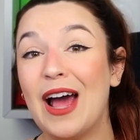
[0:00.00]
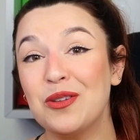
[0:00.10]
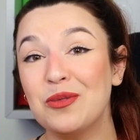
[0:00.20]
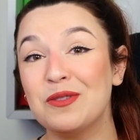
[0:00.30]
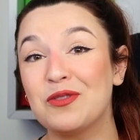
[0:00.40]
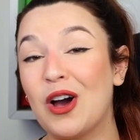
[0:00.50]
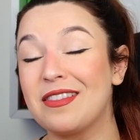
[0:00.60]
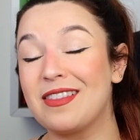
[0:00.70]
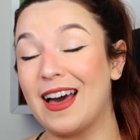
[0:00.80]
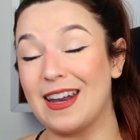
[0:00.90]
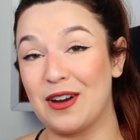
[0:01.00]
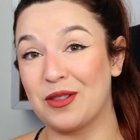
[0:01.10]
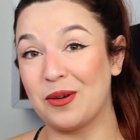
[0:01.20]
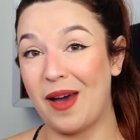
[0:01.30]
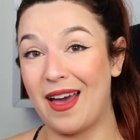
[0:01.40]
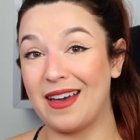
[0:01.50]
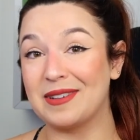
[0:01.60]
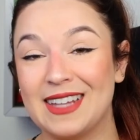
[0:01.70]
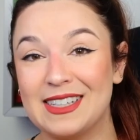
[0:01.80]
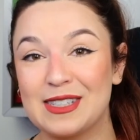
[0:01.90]
that we've gotten that out of the
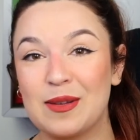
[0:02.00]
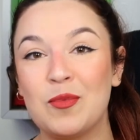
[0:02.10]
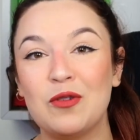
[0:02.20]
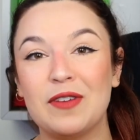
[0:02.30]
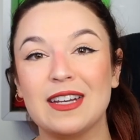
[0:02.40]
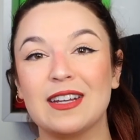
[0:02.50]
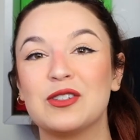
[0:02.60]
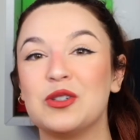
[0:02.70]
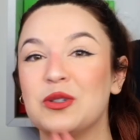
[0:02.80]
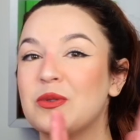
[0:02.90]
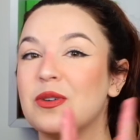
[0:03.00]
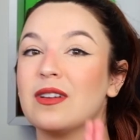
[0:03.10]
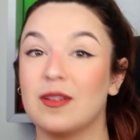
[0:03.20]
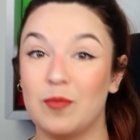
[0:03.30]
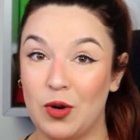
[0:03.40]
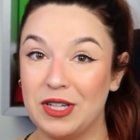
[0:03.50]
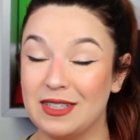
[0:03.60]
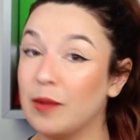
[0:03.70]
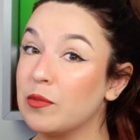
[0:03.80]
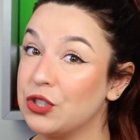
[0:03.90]
way, let's move in to
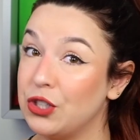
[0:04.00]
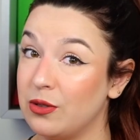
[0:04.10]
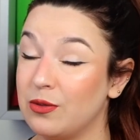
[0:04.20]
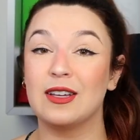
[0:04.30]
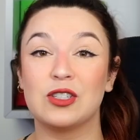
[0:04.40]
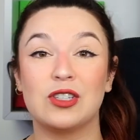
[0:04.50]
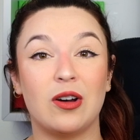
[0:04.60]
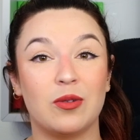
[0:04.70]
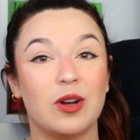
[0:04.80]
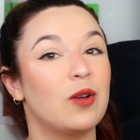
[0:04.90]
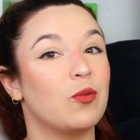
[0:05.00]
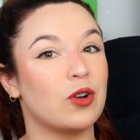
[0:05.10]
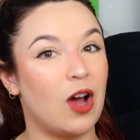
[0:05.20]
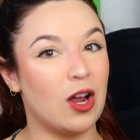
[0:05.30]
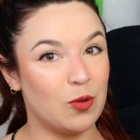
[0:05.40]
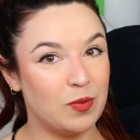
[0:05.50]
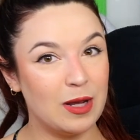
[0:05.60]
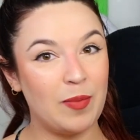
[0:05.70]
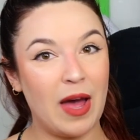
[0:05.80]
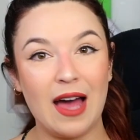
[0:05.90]
point number 2. So we're not
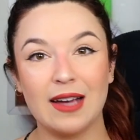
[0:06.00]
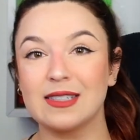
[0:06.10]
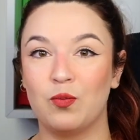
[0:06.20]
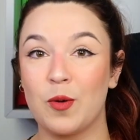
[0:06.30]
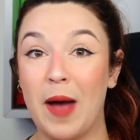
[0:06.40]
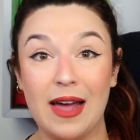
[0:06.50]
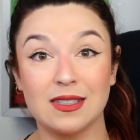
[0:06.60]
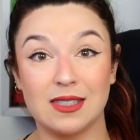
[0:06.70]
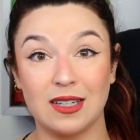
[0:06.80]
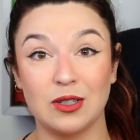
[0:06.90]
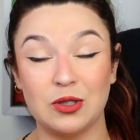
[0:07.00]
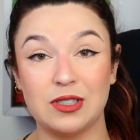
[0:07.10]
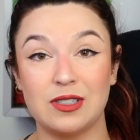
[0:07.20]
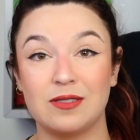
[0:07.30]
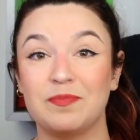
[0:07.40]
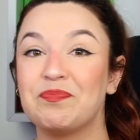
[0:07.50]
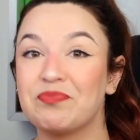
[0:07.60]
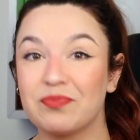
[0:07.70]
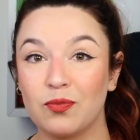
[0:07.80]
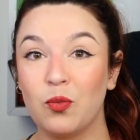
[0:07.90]
opening packs, we're buying singles.
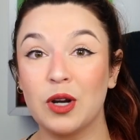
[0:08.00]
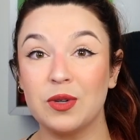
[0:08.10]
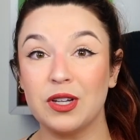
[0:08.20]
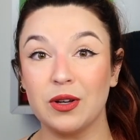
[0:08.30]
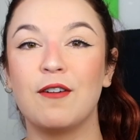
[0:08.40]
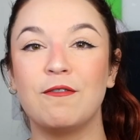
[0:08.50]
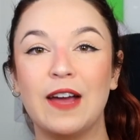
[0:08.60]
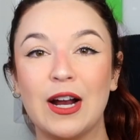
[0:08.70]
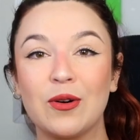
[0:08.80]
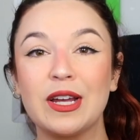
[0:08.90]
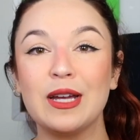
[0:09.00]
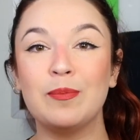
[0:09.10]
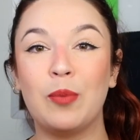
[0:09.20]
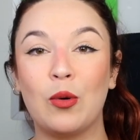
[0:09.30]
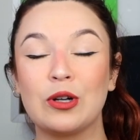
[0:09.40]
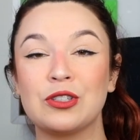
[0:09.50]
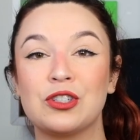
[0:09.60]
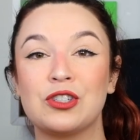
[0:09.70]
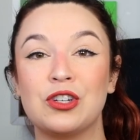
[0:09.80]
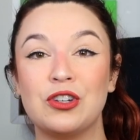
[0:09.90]
What do? Very important
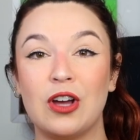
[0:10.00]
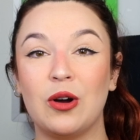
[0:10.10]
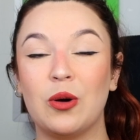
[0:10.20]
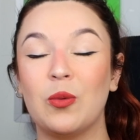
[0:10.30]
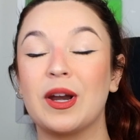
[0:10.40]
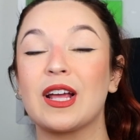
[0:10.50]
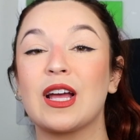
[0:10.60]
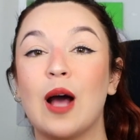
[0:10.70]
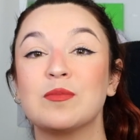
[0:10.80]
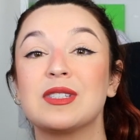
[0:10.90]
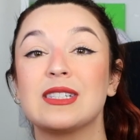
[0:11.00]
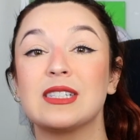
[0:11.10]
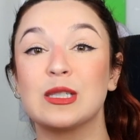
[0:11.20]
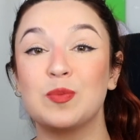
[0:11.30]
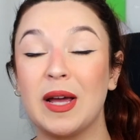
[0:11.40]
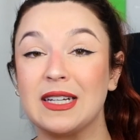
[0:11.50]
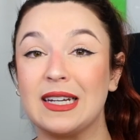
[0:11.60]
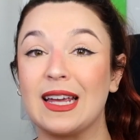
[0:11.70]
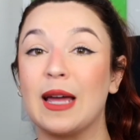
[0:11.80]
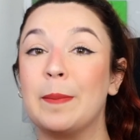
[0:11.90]
to know when it comes to
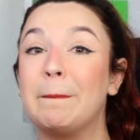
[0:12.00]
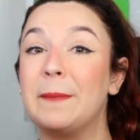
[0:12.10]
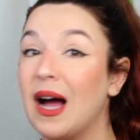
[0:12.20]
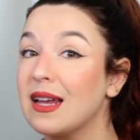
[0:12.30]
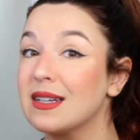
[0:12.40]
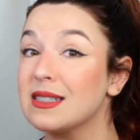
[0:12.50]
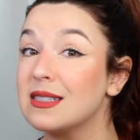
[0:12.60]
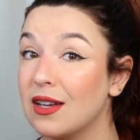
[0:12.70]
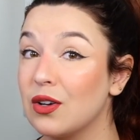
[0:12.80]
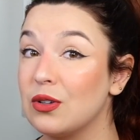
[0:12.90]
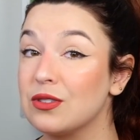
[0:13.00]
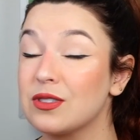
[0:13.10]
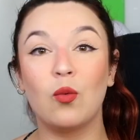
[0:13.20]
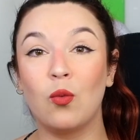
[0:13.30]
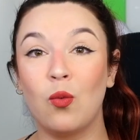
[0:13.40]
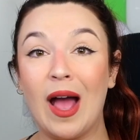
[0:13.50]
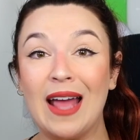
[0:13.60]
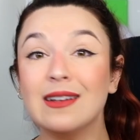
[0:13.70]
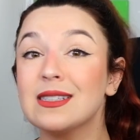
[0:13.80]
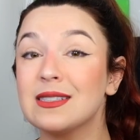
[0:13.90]
spending and buying singles.
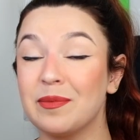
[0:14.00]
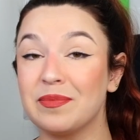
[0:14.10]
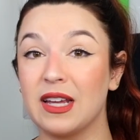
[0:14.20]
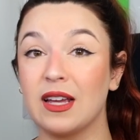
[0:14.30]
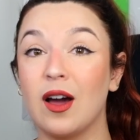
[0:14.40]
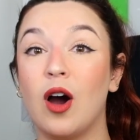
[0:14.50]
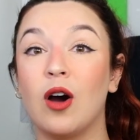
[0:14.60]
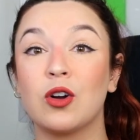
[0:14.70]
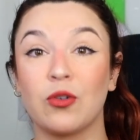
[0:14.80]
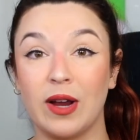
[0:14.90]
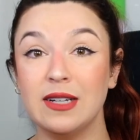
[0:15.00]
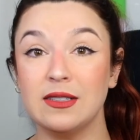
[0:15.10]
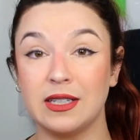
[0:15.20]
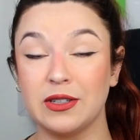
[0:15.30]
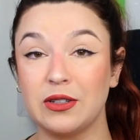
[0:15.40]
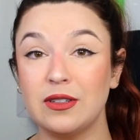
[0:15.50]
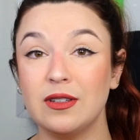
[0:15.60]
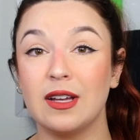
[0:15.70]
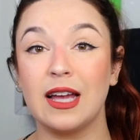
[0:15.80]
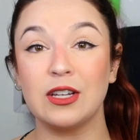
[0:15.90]
When is something a great
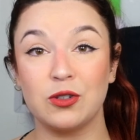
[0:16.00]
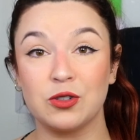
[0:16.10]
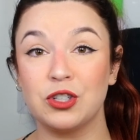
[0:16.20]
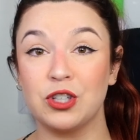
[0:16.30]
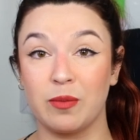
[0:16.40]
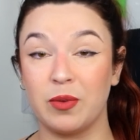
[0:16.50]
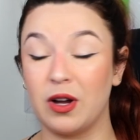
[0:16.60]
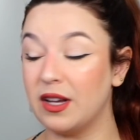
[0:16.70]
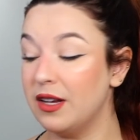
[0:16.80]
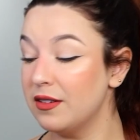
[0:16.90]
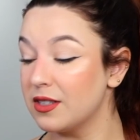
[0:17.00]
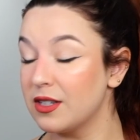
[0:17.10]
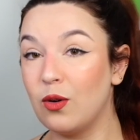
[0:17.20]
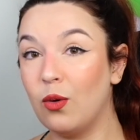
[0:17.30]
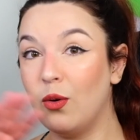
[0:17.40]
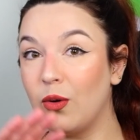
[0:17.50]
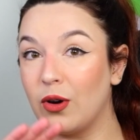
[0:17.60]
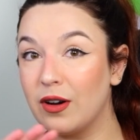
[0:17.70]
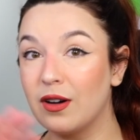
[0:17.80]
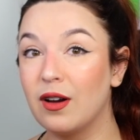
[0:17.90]
deal and you should jump on it?
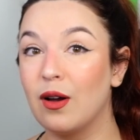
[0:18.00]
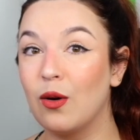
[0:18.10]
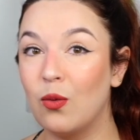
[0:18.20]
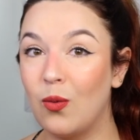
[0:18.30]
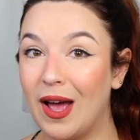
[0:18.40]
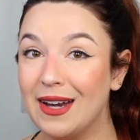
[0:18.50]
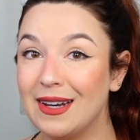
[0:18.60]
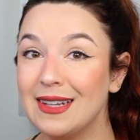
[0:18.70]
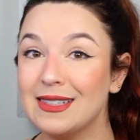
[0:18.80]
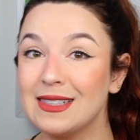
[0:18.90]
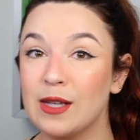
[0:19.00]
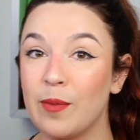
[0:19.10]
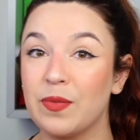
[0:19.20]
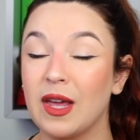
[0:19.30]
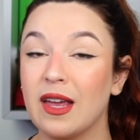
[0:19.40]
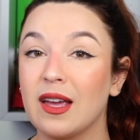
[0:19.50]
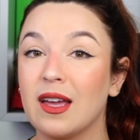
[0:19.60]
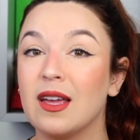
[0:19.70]
Or when is something